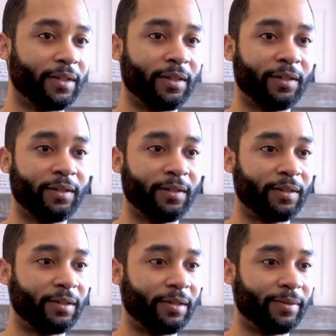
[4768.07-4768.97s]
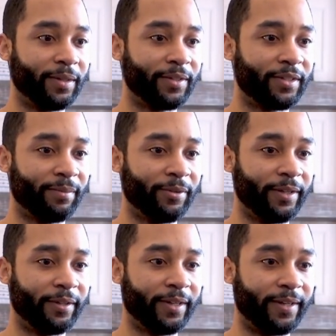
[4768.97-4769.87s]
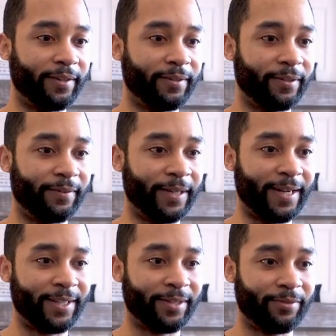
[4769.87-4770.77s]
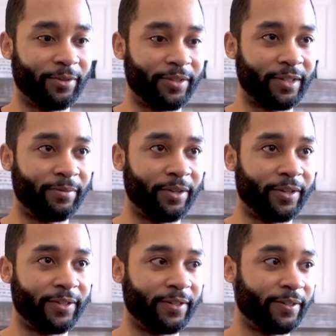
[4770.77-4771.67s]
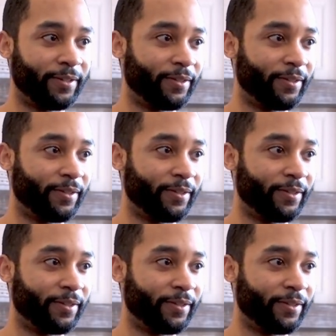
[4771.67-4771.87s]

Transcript: Oh, I want a summary. Okay, hold on. I'm gonna ask it for a summary also.